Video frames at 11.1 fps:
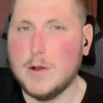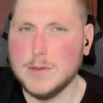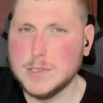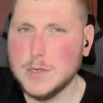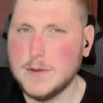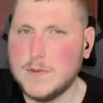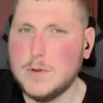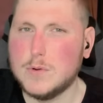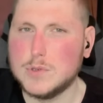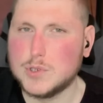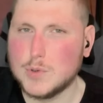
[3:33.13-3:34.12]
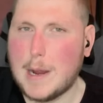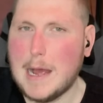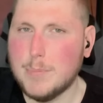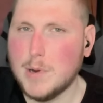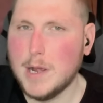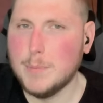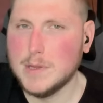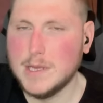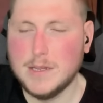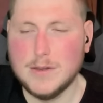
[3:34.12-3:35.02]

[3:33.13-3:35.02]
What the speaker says: Also, if you don't dry properly,